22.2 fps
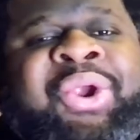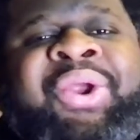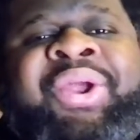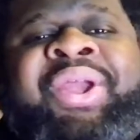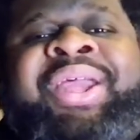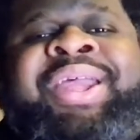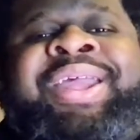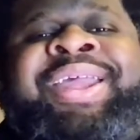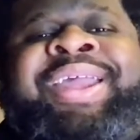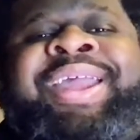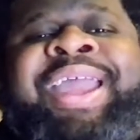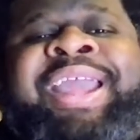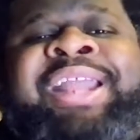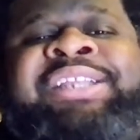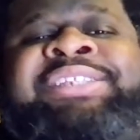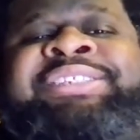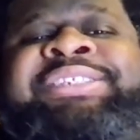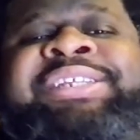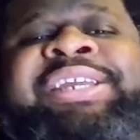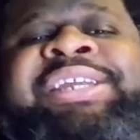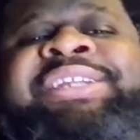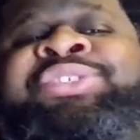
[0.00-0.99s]
and
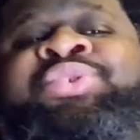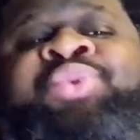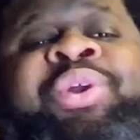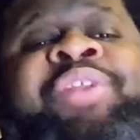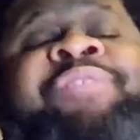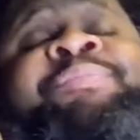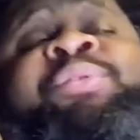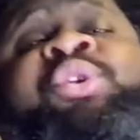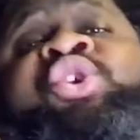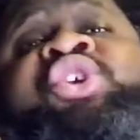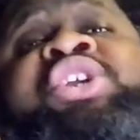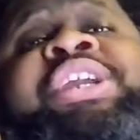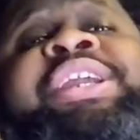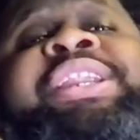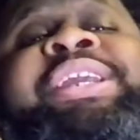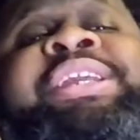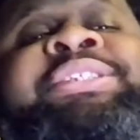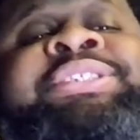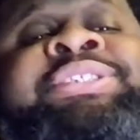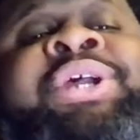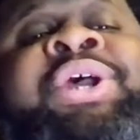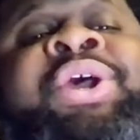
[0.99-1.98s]
sings one of Puccini's
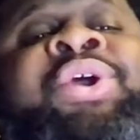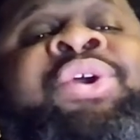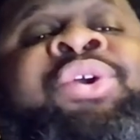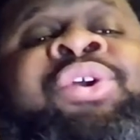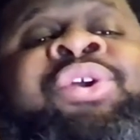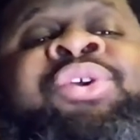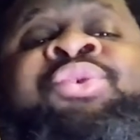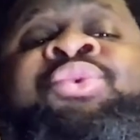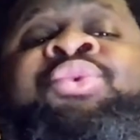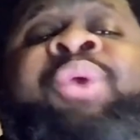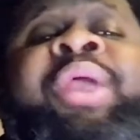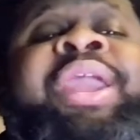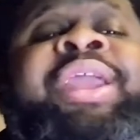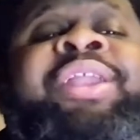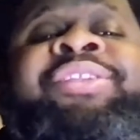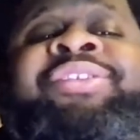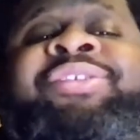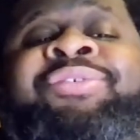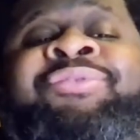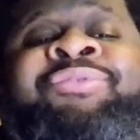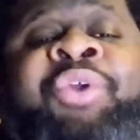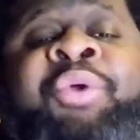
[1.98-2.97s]
great
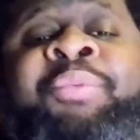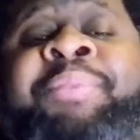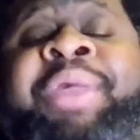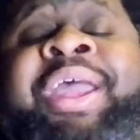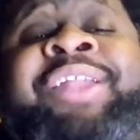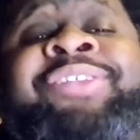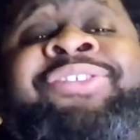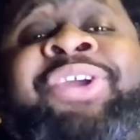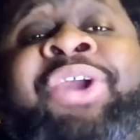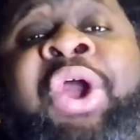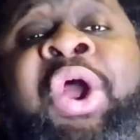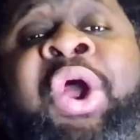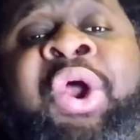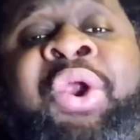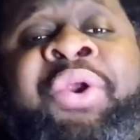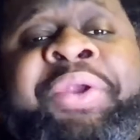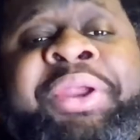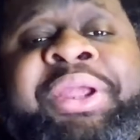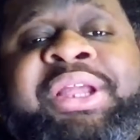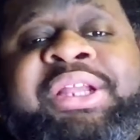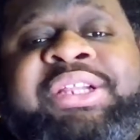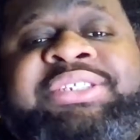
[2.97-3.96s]
romantic
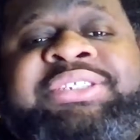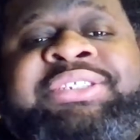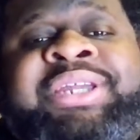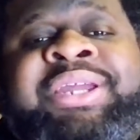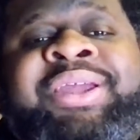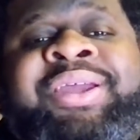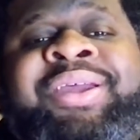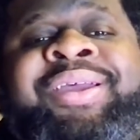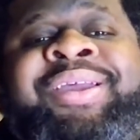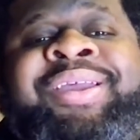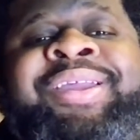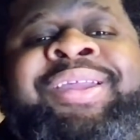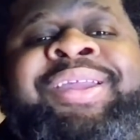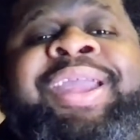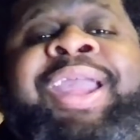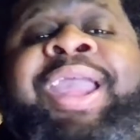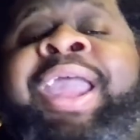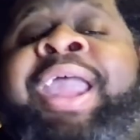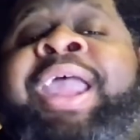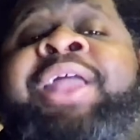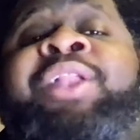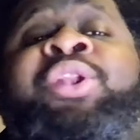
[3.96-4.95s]
arias, E
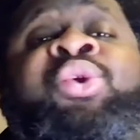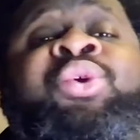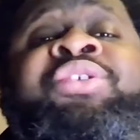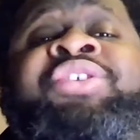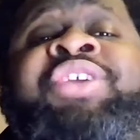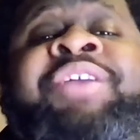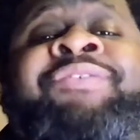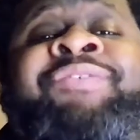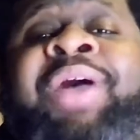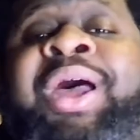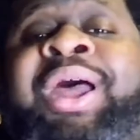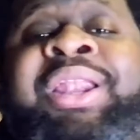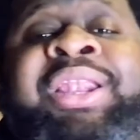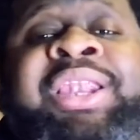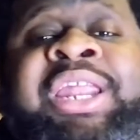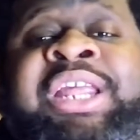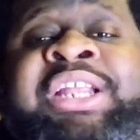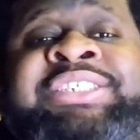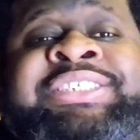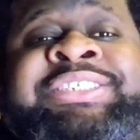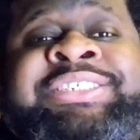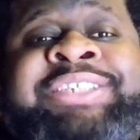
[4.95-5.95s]
lucevan le
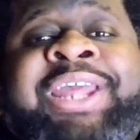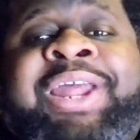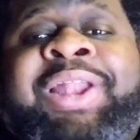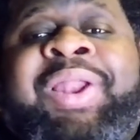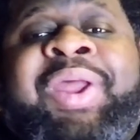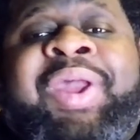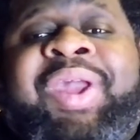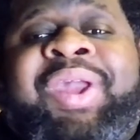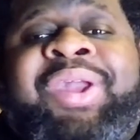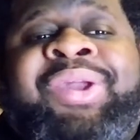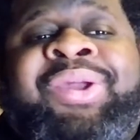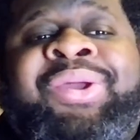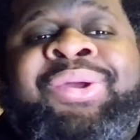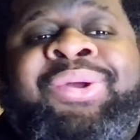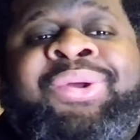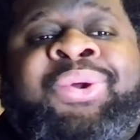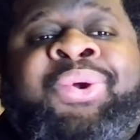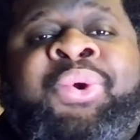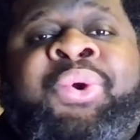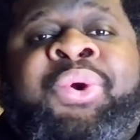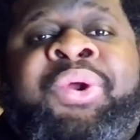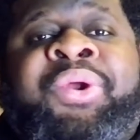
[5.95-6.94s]
stelle,
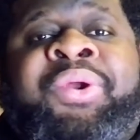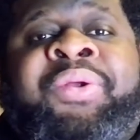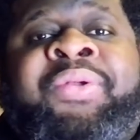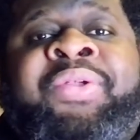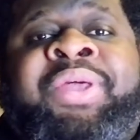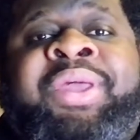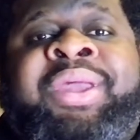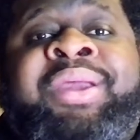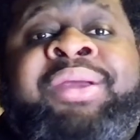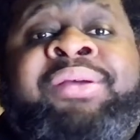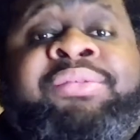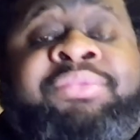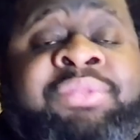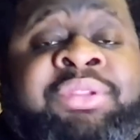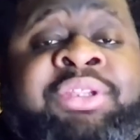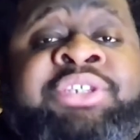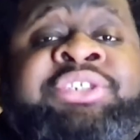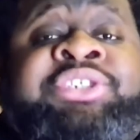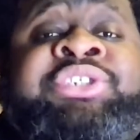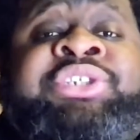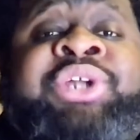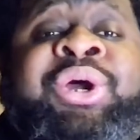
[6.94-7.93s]
or The
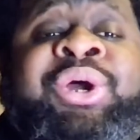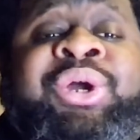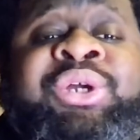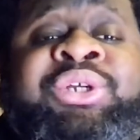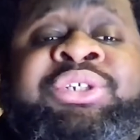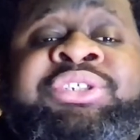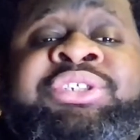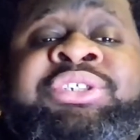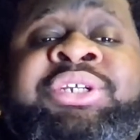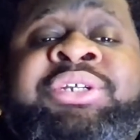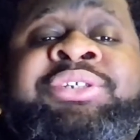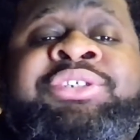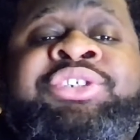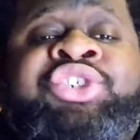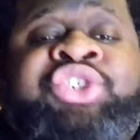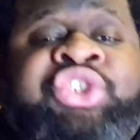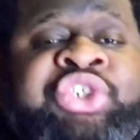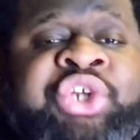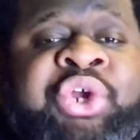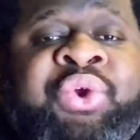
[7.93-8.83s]
Stars Shone.